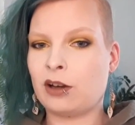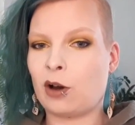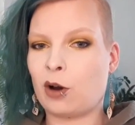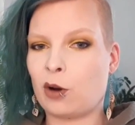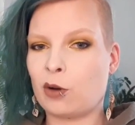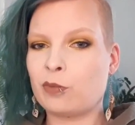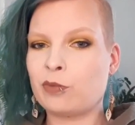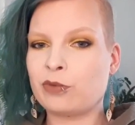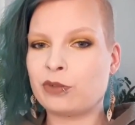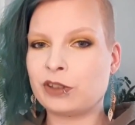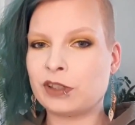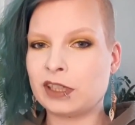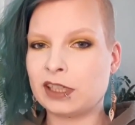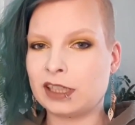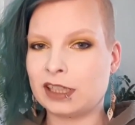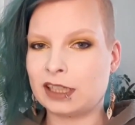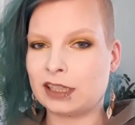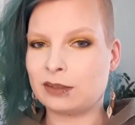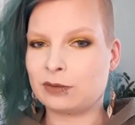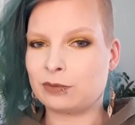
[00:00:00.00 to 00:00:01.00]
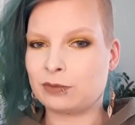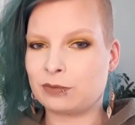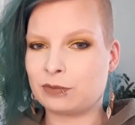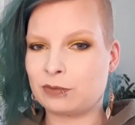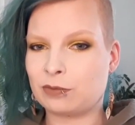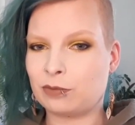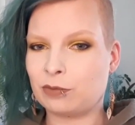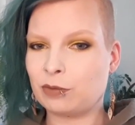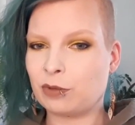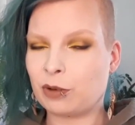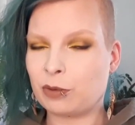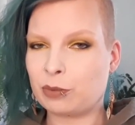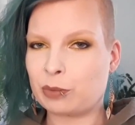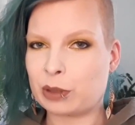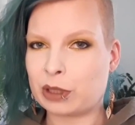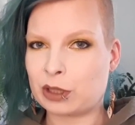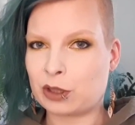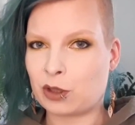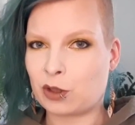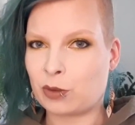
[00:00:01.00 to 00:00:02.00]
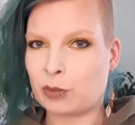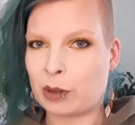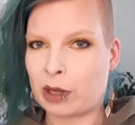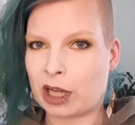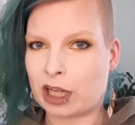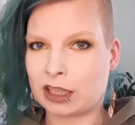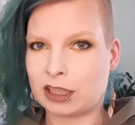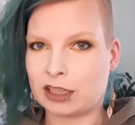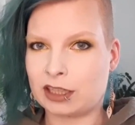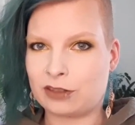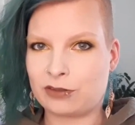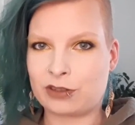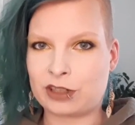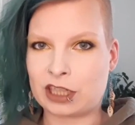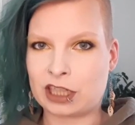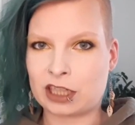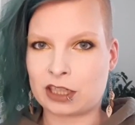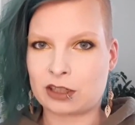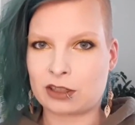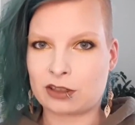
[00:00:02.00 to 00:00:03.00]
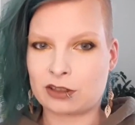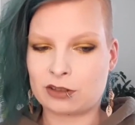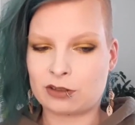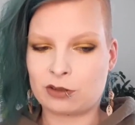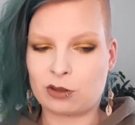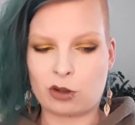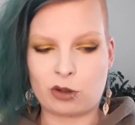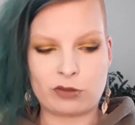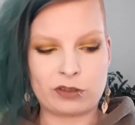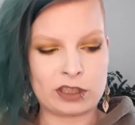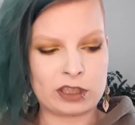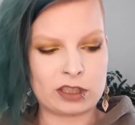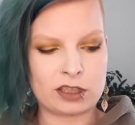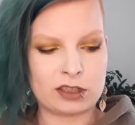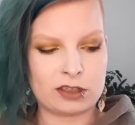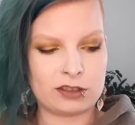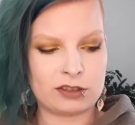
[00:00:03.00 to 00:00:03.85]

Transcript: hopefully it won't be too bad if it is COVID.